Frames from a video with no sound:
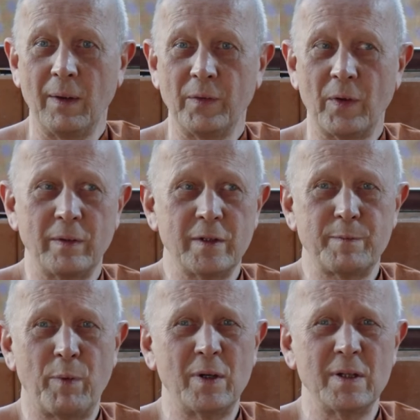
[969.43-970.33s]
So
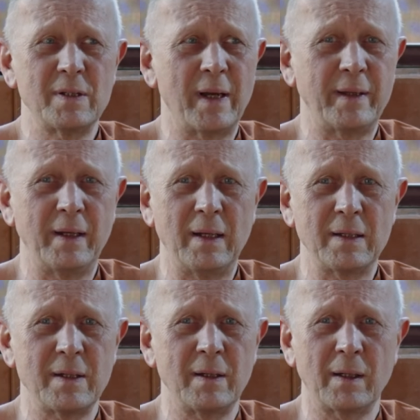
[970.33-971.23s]
this body is nothing
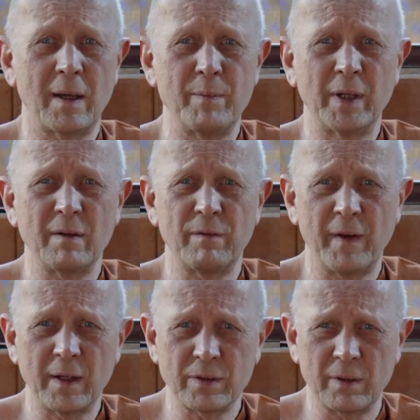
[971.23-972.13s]
else than a chemical
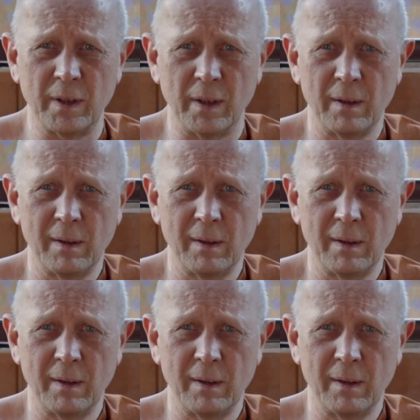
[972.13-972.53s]
factory.